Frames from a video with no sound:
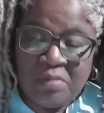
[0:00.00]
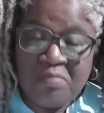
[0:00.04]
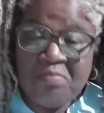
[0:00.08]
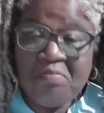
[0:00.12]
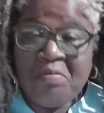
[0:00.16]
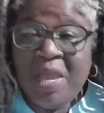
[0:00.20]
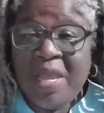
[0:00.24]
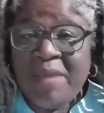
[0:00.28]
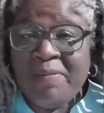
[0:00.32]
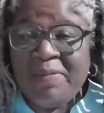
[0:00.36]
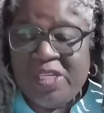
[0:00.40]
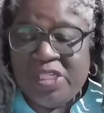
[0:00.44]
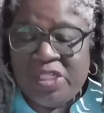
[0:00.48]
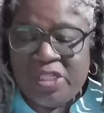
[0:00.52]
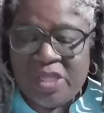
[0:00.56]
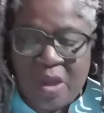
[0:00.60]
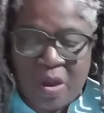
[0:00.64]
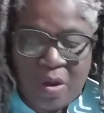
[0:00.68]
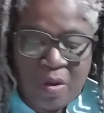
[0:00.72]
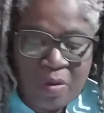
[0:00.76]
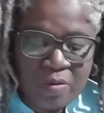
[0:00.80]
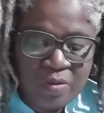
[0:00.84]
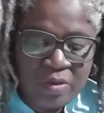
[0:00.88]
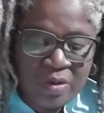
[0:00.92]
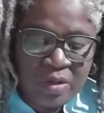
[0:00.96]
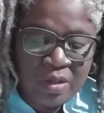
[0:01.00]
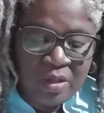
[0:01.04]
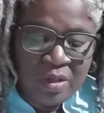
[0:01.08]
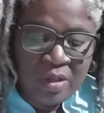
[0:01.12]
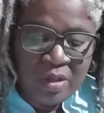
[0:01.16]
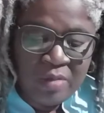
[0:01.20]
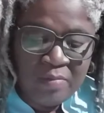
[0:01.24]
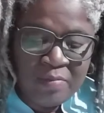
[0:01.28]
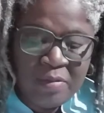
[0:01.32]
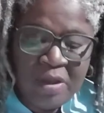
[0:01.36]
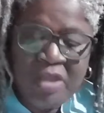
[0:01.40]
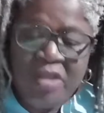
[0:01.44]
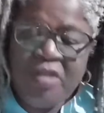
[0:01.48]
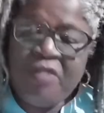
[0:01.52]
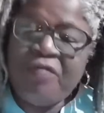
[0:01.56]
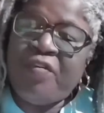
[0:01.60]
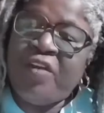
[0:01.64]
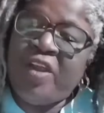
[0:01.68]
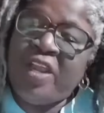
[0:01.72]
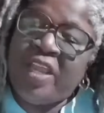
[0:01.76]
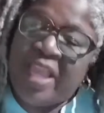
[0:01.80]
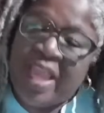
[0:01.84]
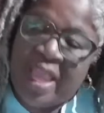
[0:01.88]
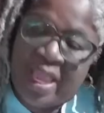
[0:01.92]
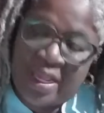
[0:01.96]
Maybe so, but you
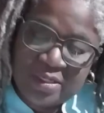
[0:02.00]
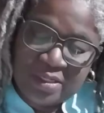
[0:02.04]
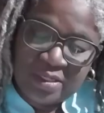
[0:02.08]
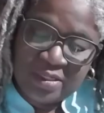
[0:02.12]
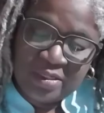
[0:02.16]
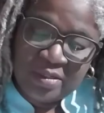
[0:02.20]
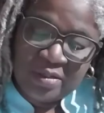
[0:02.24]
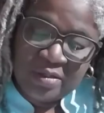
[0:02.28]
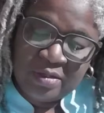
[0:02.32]
forget,